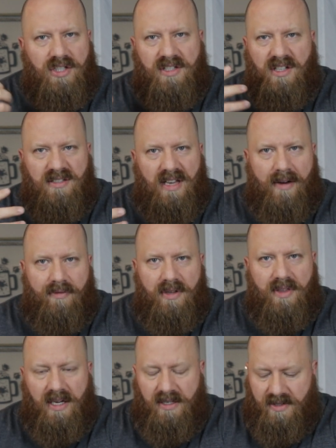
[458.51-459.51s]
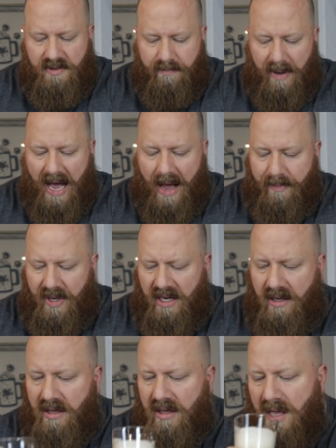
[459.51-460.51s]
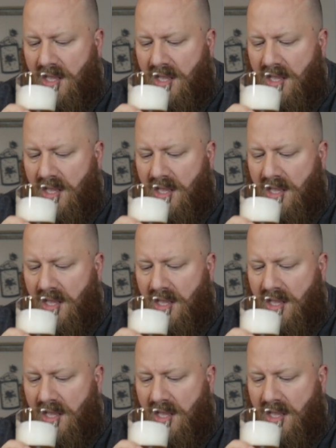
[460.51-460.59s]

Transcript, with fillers: just because everything's popping.